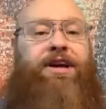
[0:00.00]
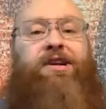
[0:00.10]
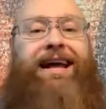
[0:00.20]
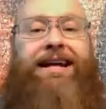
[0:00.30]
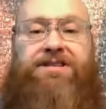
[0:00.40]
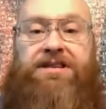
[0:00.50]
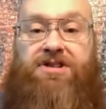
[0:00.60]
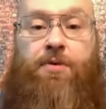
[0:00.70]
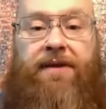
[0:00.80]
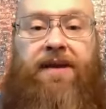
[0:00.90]
catch this
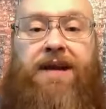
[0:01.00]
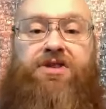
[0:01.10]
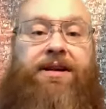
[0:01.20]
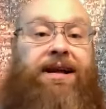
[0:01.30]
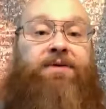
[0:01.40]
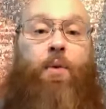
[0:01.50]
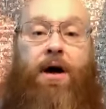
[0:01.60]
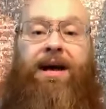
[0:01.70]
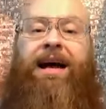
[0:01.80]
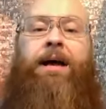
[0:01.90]
in Revelation 11 1.
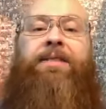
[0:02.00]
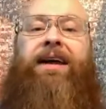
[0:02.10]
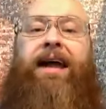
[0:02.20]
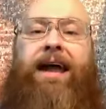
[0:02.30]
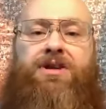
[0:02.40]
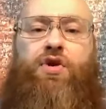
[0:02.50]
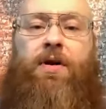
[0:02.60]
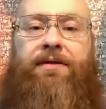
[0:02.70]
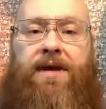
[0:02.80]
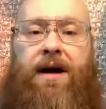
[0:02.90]
The angel
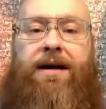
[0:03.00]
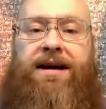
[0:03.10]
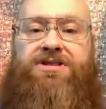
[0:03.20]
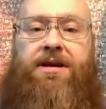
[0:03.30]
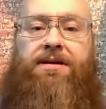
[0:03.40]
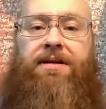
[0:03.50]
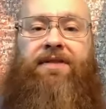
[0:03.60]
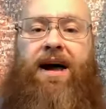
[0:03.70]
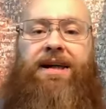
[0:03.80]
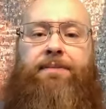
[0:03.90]
of God has a
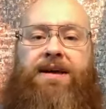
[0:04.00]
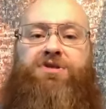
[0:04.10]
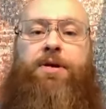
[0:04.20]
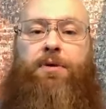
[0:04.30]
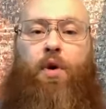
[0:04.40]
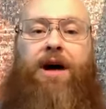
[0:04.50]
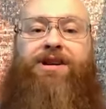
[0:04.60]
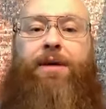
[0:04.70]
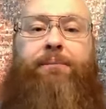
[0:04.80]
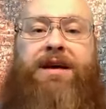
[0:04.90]
divine measuring rod
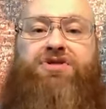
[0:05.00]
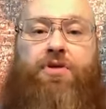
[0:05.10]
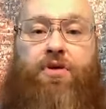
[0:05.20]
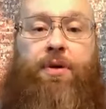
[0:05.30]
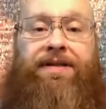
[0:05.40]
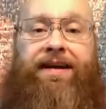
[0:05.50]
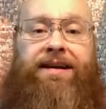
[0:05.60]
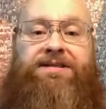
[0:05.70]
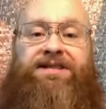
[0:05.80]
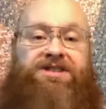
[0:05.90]
to measure three
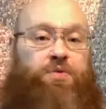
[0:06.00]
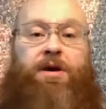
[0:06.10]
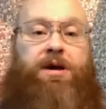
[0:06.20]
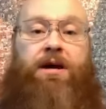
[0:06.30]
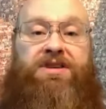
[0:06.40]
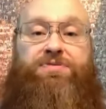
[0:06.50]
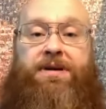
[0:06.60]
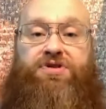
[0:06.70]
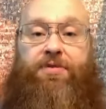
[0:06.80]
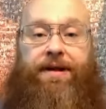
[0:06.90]
things. This is what God is
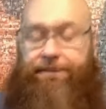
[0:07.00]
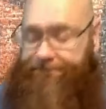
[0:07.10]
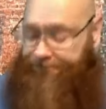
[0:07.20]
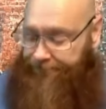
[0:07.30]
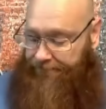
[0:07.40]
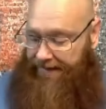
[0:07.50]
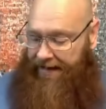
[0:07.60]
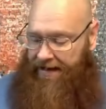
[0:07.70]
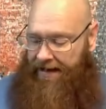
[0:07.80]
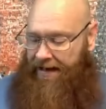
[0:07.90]
measuring.
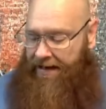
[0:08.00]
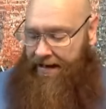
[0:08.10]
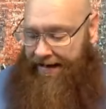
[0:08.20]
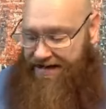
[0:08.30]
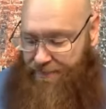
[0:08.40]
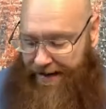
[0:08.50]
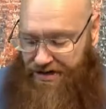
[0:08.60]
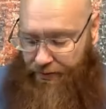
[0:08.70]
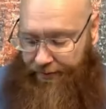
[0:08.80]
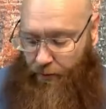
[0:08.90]
He's
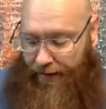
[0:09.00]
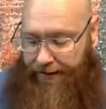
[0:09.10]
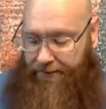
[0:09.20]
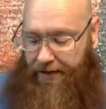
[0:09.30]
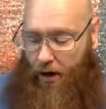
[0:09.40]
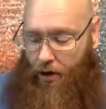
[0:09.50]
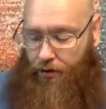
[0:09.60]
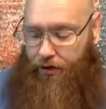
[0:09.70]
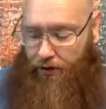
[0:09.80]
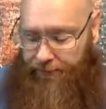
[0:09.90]
measuring what? The altar,